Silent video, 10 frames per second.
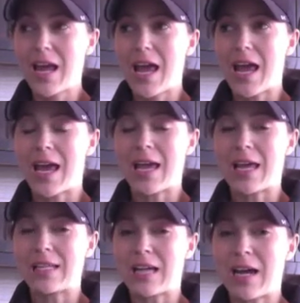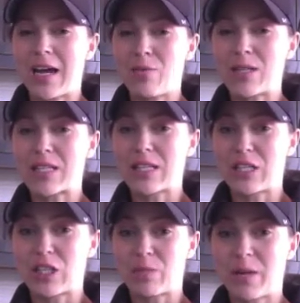And I
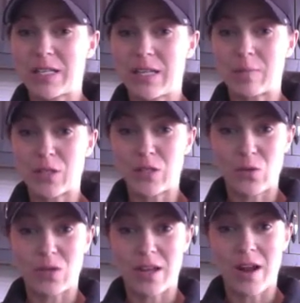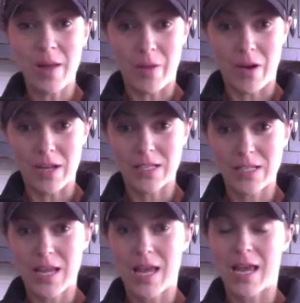recently just picked up the suit that I bought.
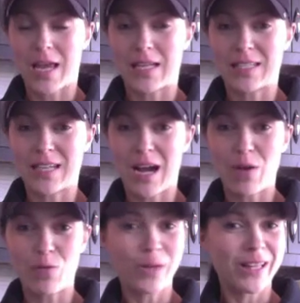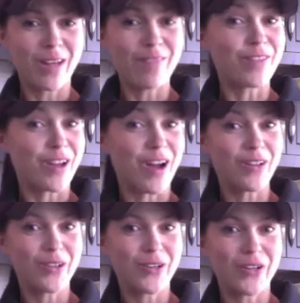And I really love the
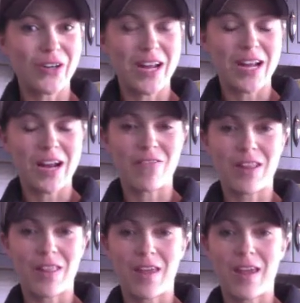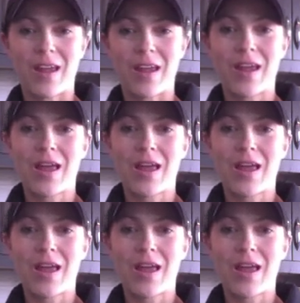color and everything.